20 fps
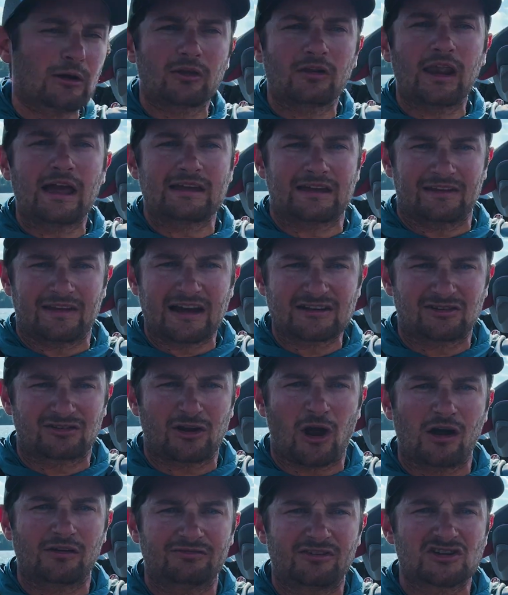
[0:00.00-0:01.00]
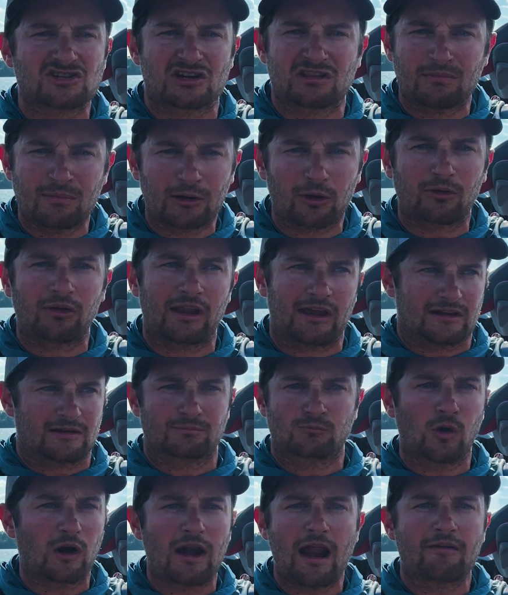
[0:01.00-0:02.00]
of the lake, and I just caught fish in the middle of the lake.
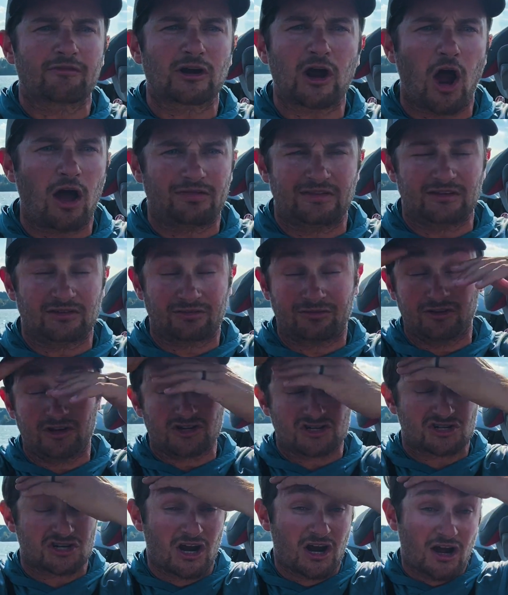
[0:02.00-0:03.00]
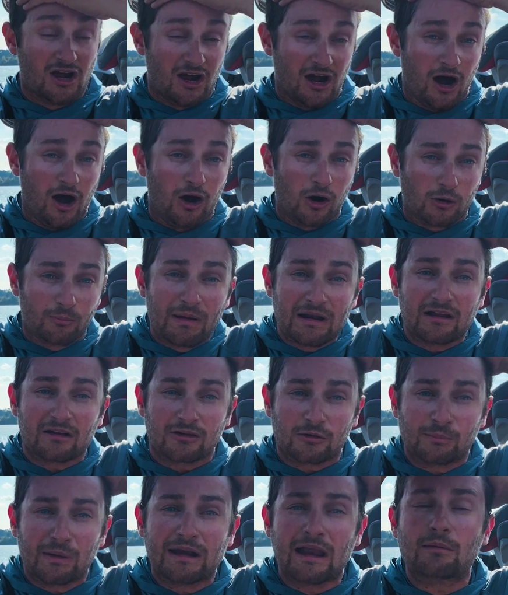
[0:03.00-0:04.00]
Would have never caught these fish or
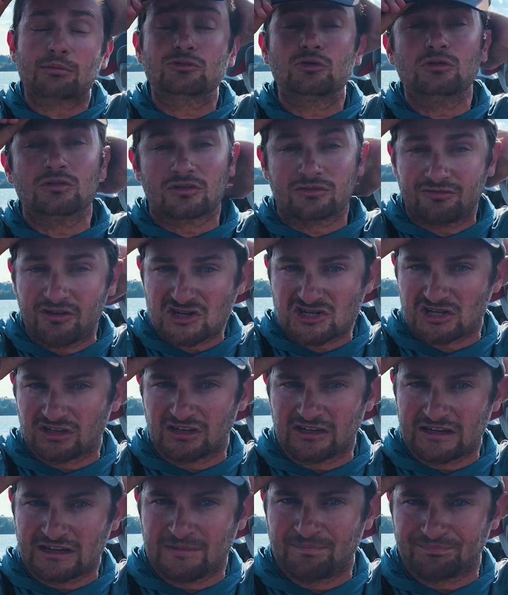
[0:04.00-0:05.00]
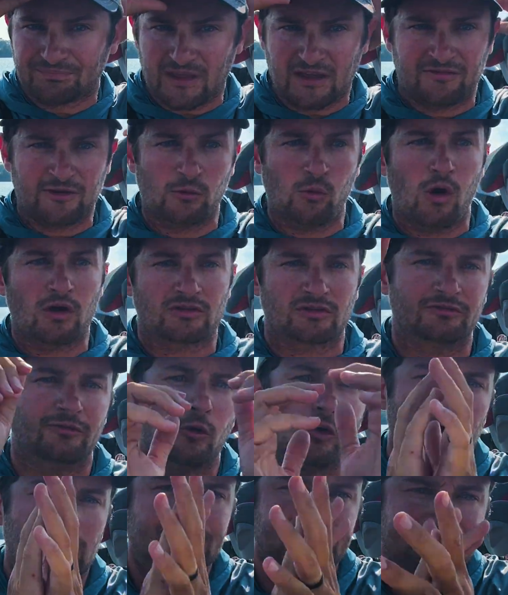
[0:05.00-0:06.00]
been able to as efficiently if it wasn't
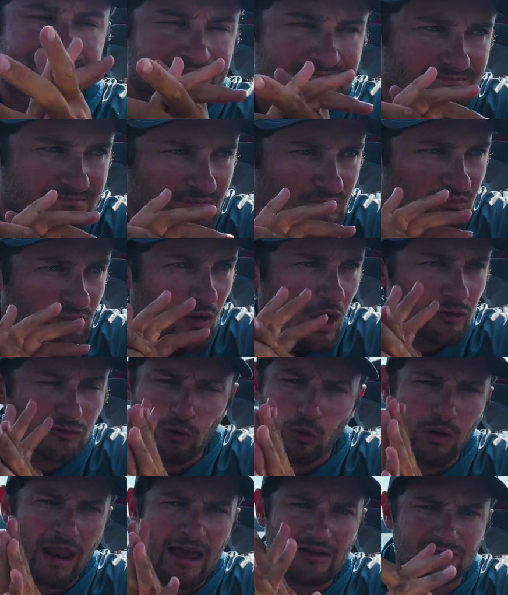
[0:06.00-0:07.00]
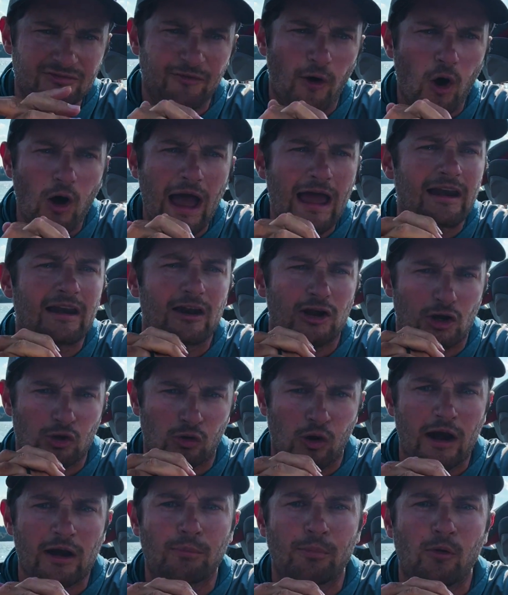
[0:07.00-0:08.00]
for it. So last fall I had an
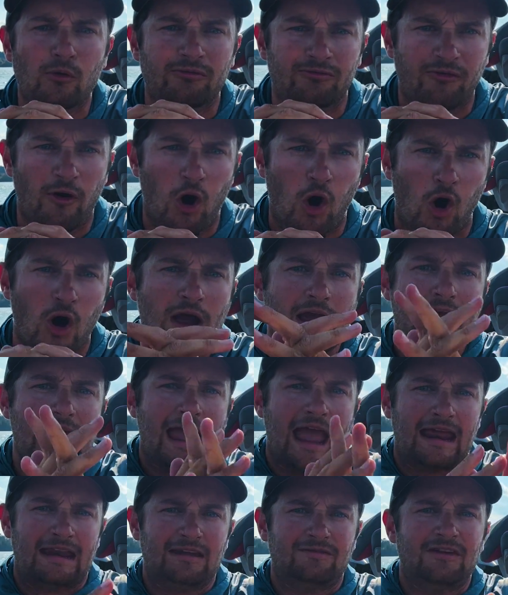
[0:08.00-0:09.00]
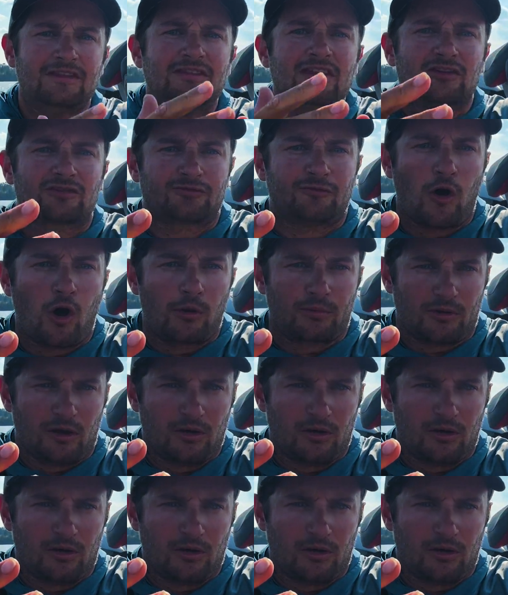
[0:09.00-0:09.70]
incredible fall, and even this fall